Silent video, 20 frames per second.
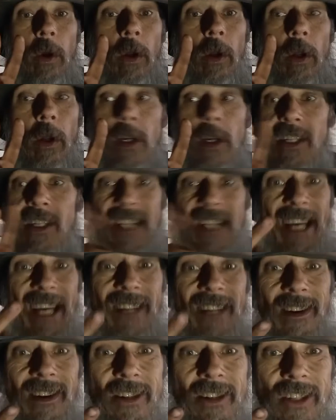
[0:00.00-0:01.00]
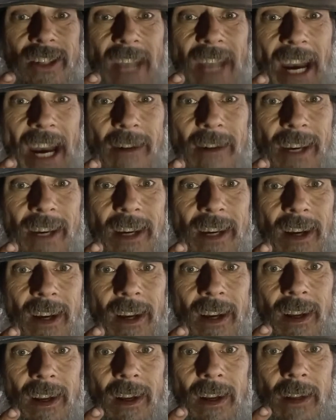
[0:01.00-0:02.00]
Second largest county.
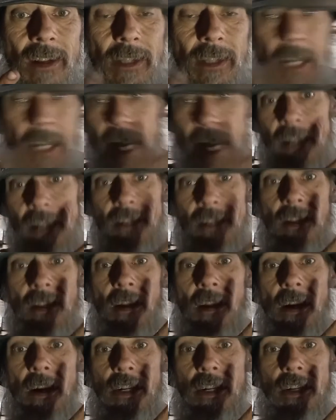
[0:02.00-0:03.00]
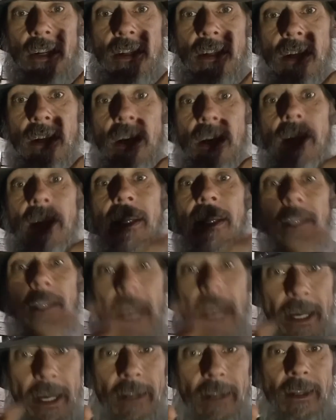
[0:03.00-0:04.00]
Lane is the largest.
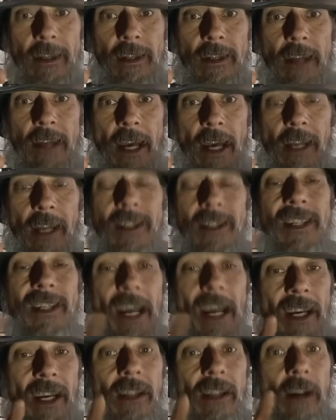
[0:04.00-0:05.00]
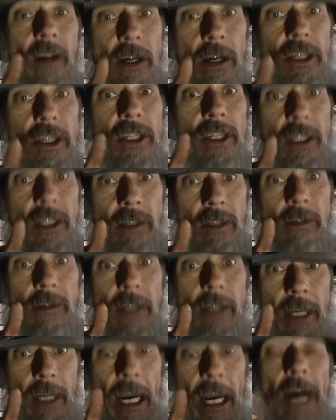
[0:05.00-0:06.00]
Lake is the second. Second largest
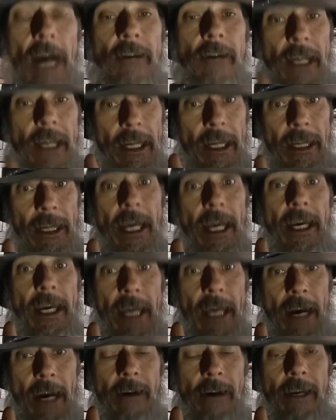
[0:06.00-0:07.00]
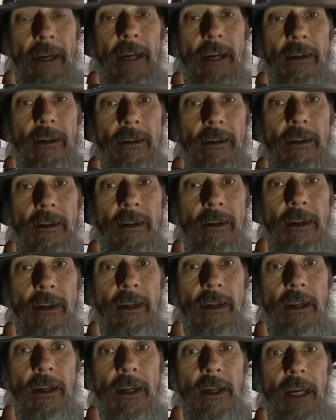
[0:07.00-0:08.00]
county in Lake County.
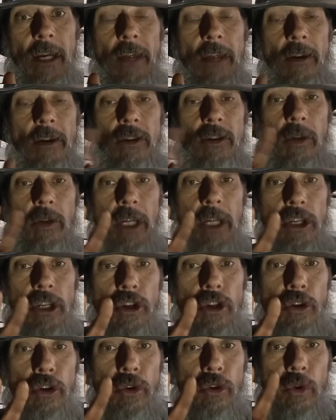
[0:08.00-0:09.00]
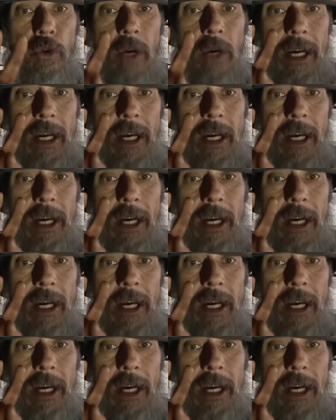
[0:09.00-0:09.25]
And there's only two